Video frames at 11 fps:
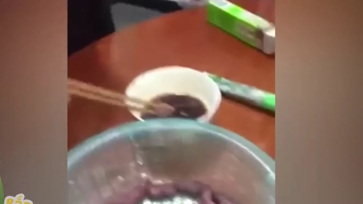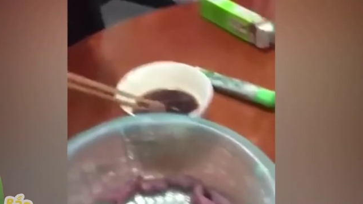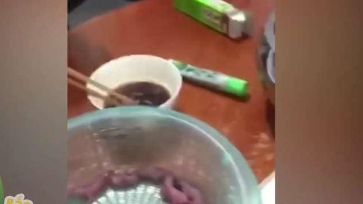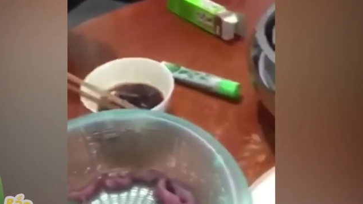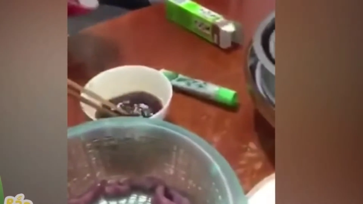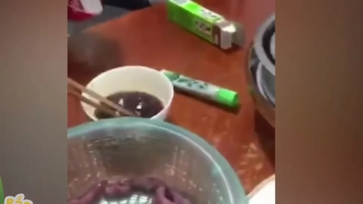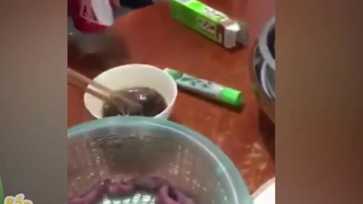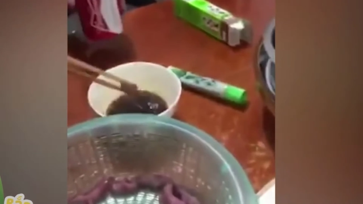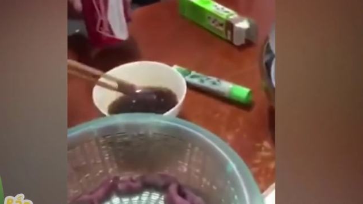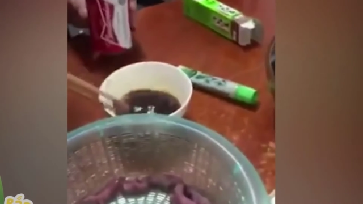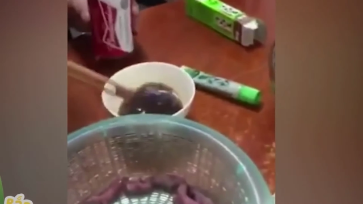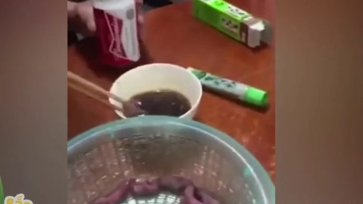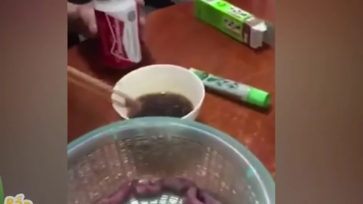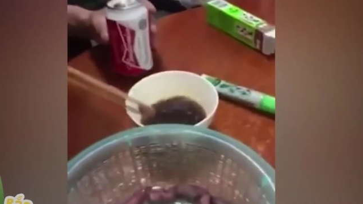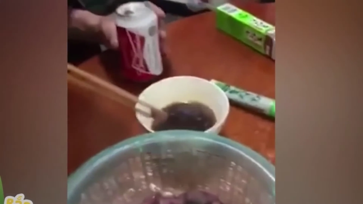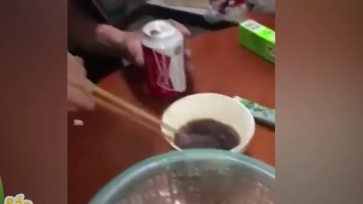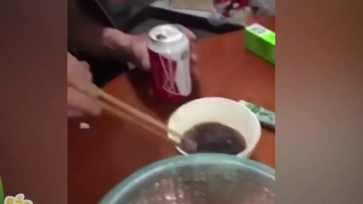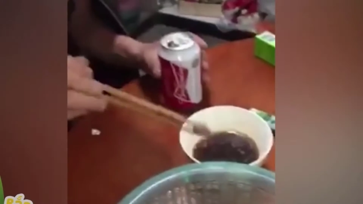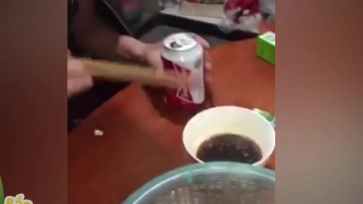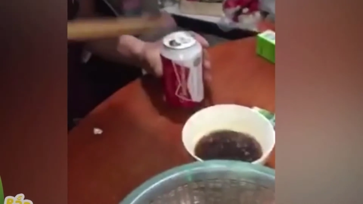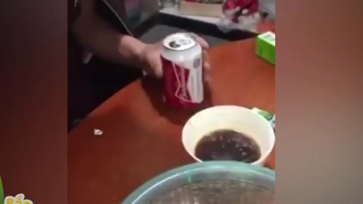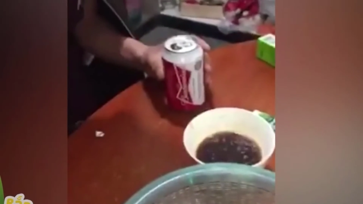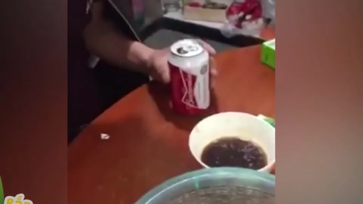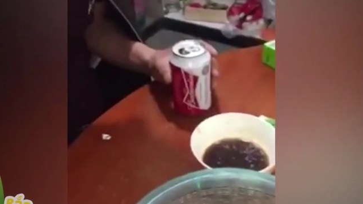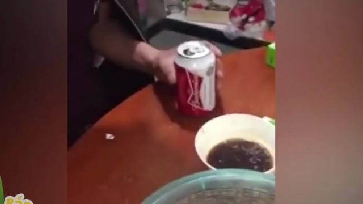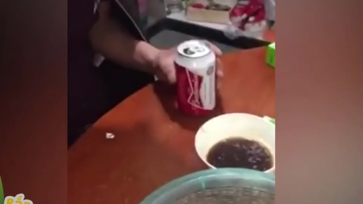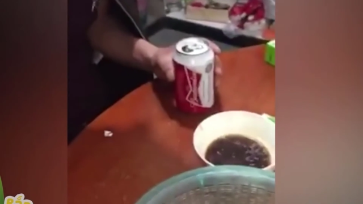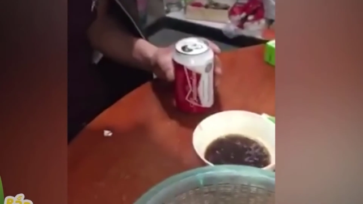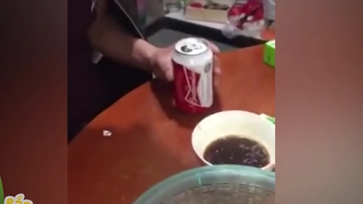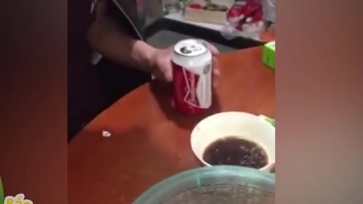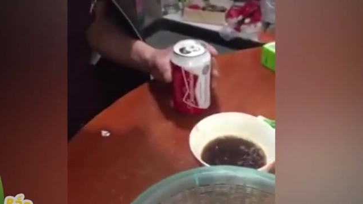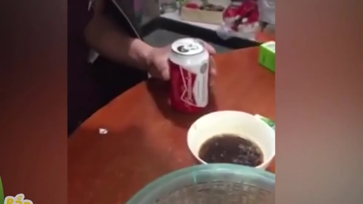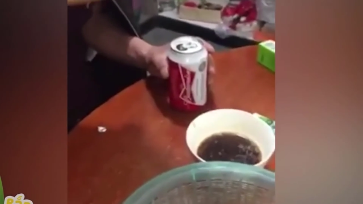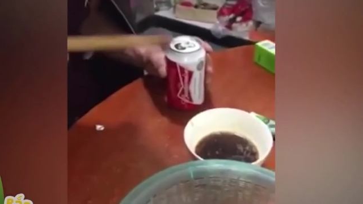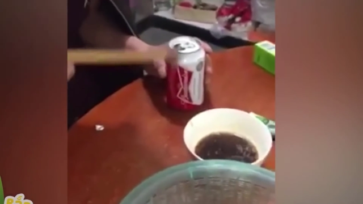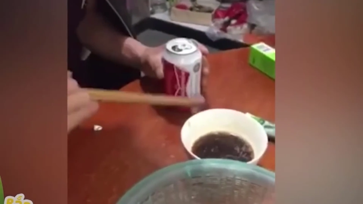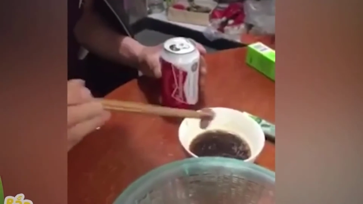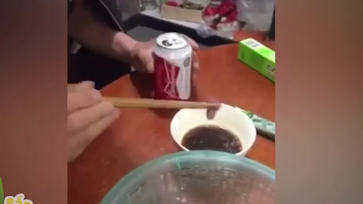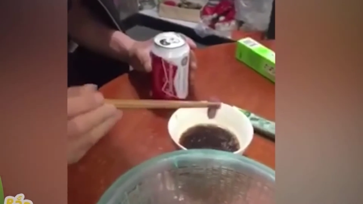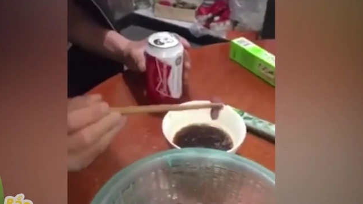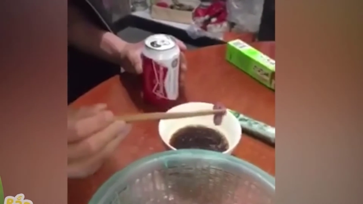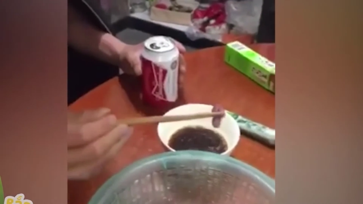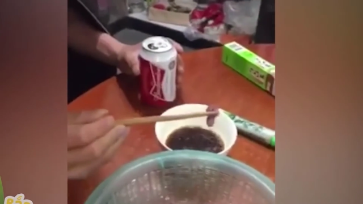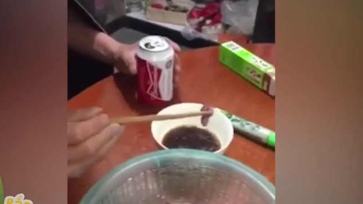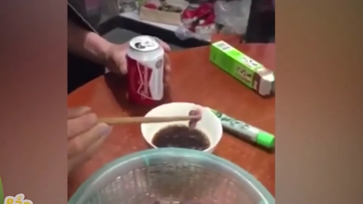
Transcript: No face is visible, so there are no lips to read.